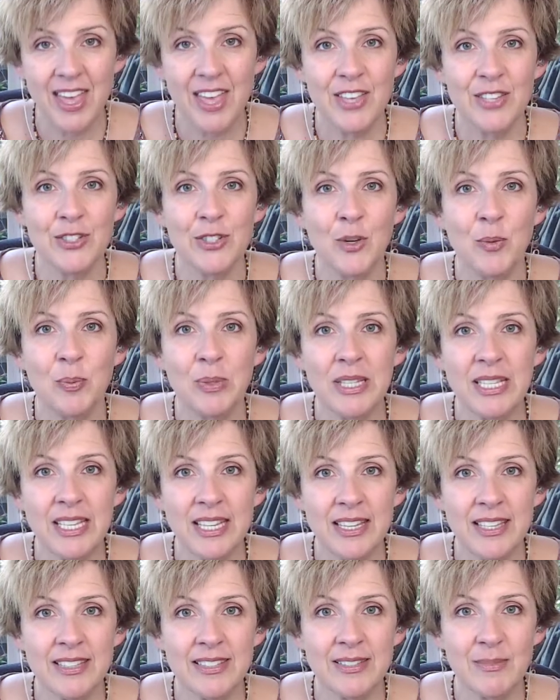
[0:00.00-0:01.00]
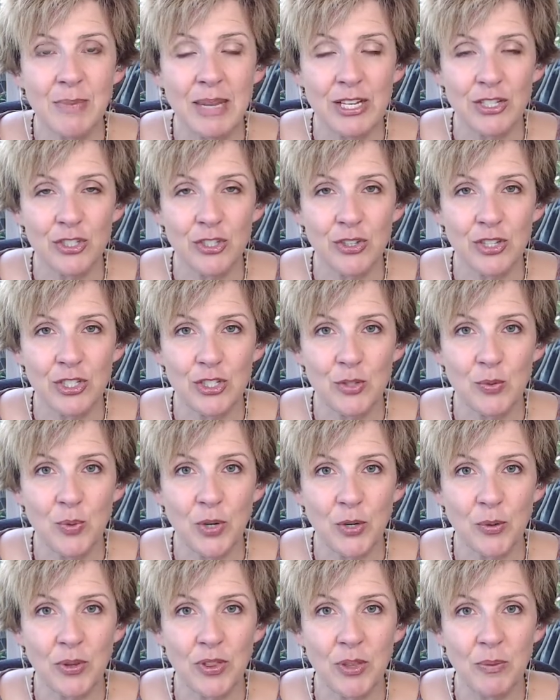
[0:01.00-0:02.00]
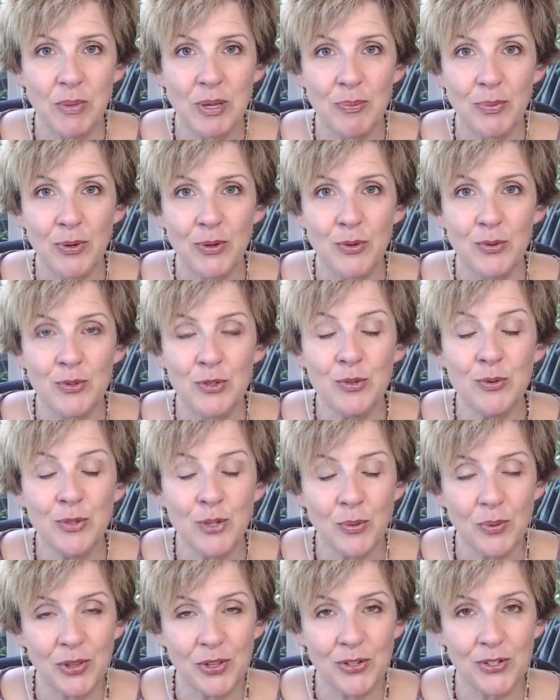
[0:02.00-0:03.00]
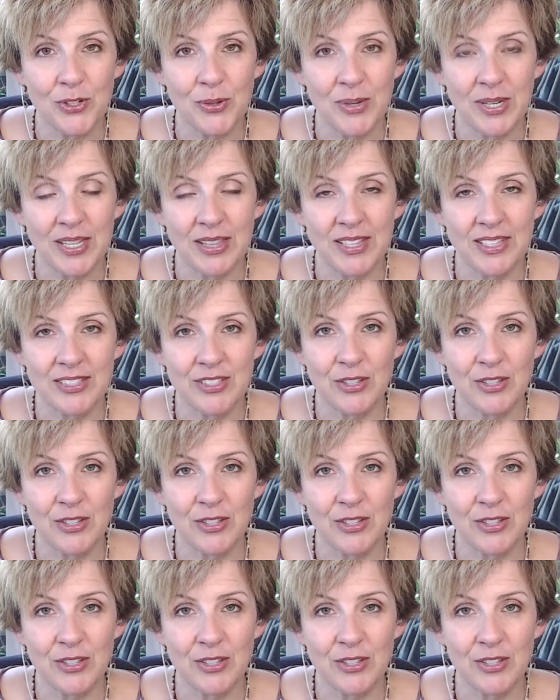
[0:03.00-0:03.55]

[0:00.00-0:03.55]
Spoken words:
So please make sure that you work with the people who do know what they're doing in this,